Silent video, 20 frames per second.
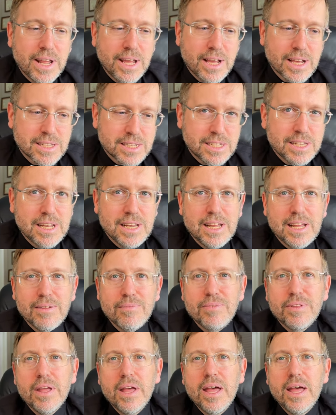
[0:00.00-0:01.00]
Cassini.
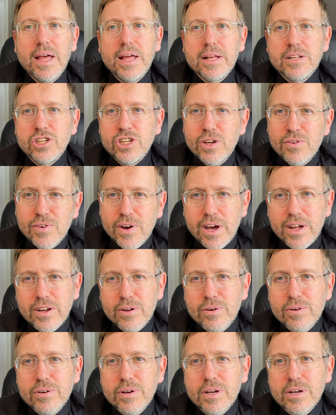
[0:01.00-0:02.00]

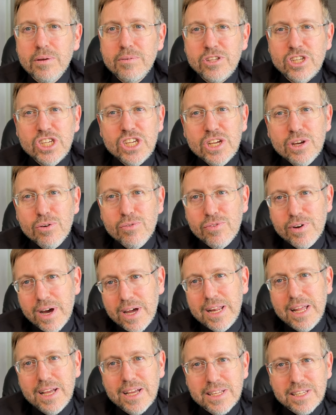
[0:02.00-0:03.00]
Giovanni
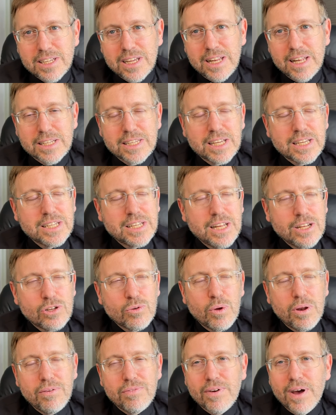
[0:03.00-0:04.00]
Cassini,
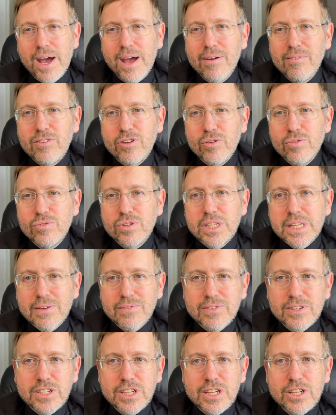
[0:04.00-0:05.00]
1625 to
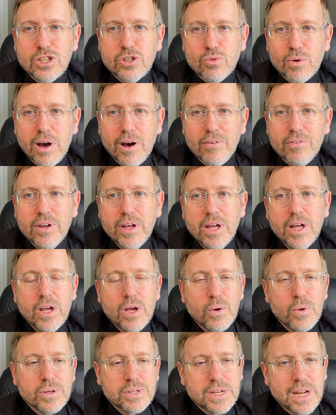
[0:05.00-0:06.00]
1712,
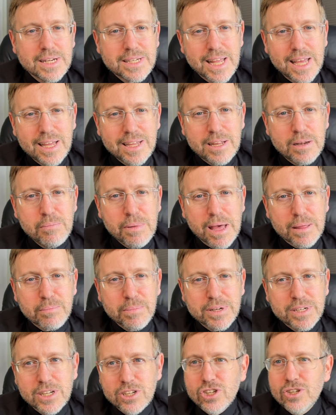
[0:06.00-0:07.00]
was an Italian
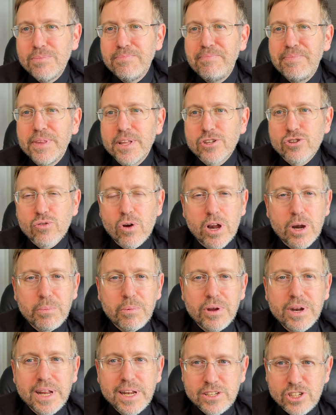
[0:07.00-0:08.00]
mathematician, astronomer,
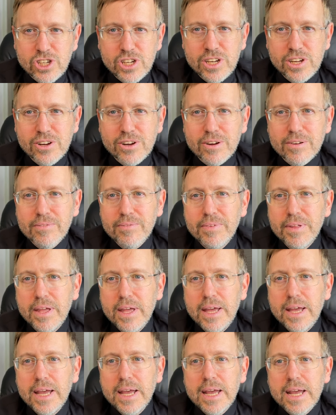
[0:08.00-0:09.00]
and engineer.
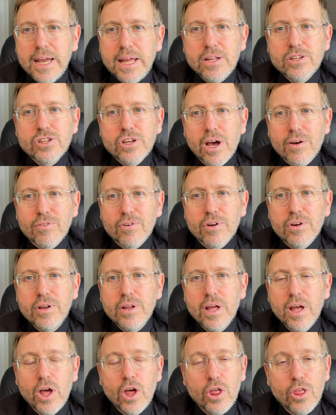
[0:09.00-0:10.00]
He discovered,
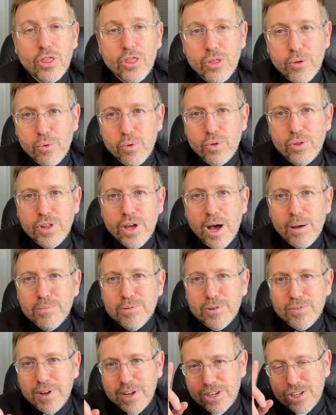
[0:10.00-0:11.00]
through the
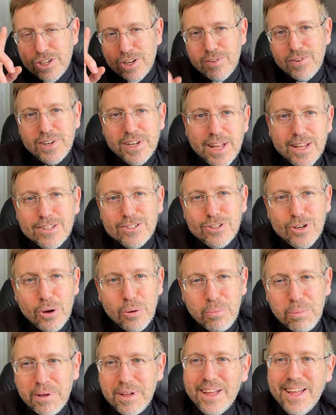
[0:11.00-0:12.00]
observation of a
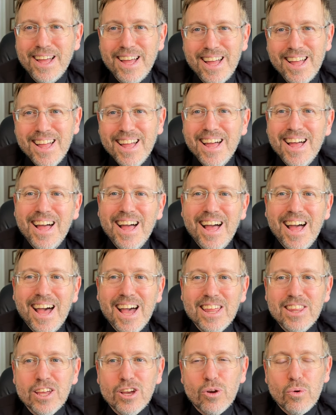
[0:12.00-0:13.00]
telescope,
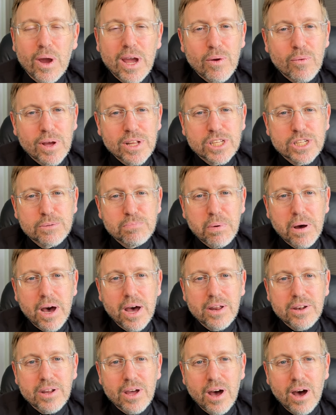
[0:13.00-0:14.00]
the great red
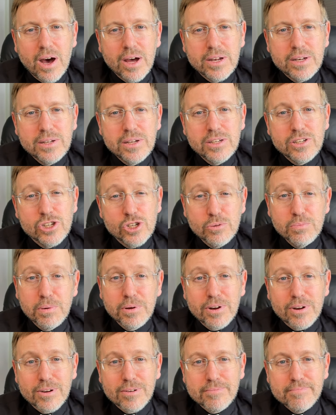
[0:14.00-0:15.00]
spot on
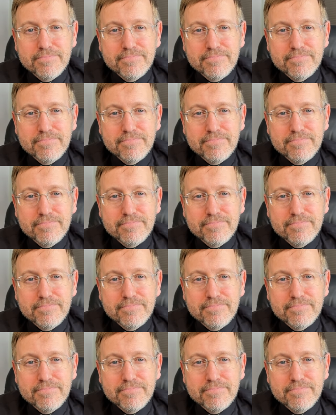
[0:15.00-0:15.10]
Jupiter.